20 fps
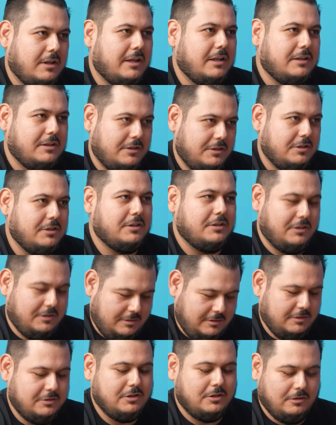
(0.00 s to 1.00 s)
yes, like, one hundred percent.
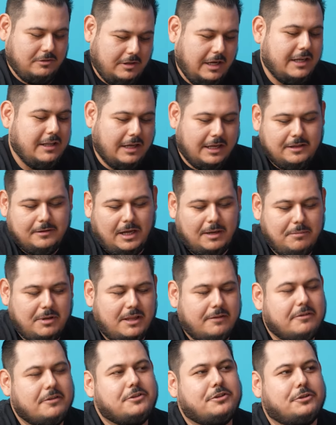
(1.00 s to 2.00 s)
So, yes, so I, I I
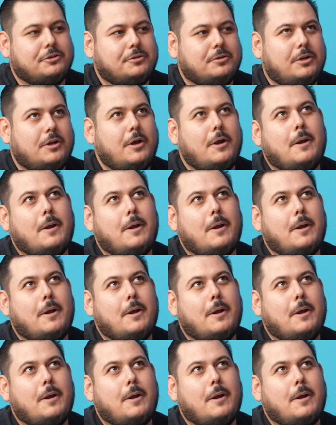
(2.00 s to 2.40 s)
believe in two,